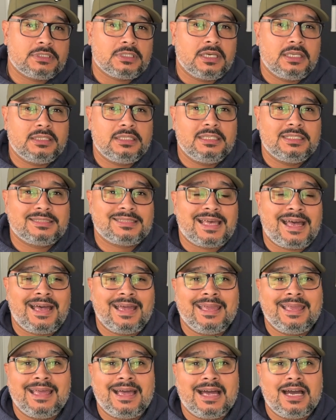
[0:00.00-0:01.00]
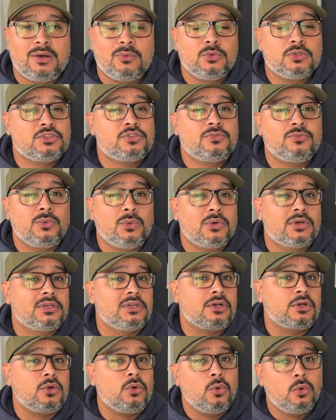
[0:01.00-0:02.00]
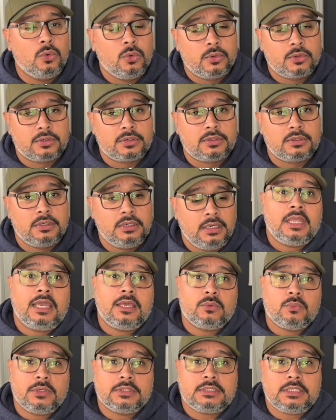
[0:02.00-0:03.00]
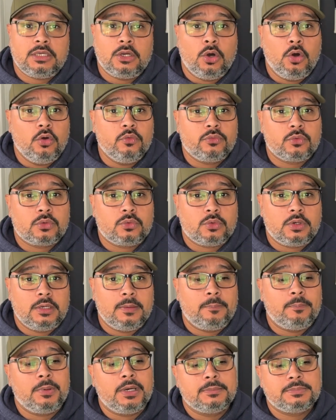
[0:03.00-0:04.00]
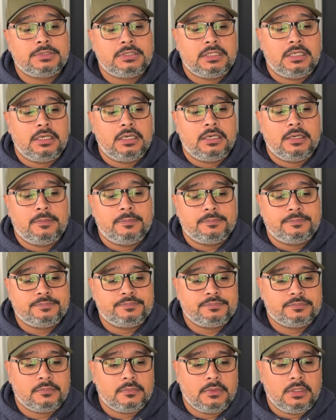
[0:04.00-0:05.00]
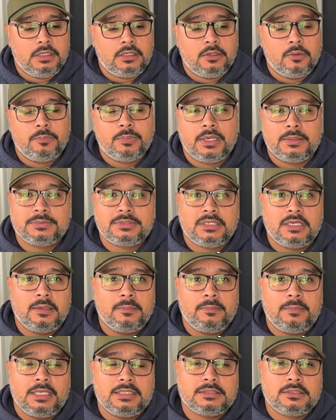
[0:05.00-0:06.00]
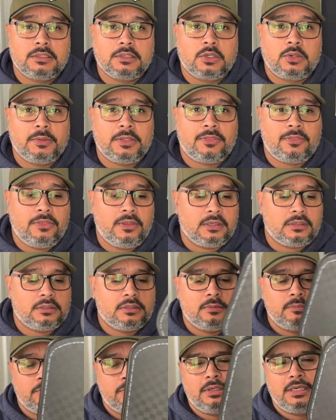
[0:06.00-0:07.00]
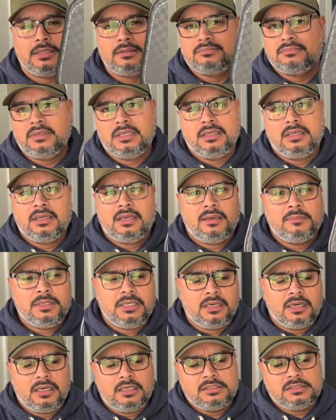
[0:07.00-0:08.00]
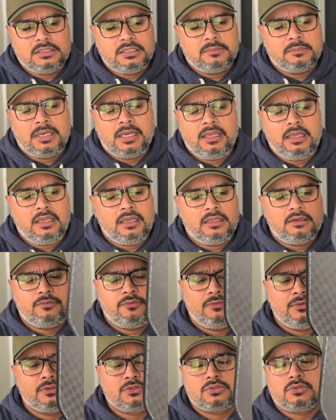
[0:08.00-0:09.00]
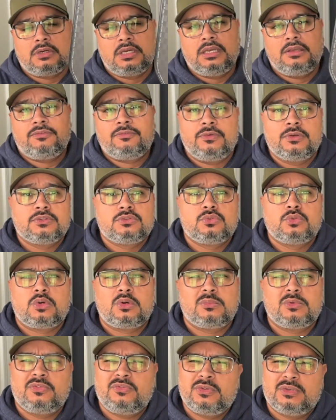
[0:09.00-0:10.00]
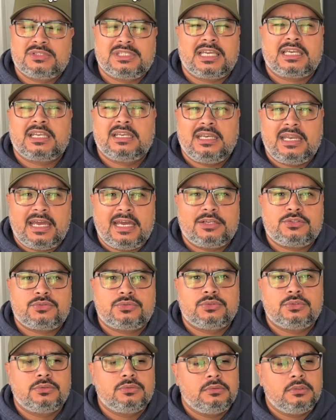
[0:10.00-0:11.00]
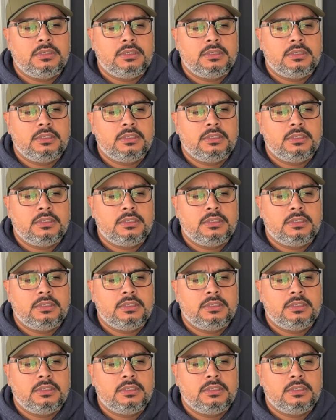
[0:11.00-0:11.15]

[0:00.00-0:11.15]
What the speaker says: on this I got was 4.25, and with the overgrip bumps it up, makes it a little bit thicker. But I mean, honestly, in my hand, it feels great. It feels normal. Feels like a natural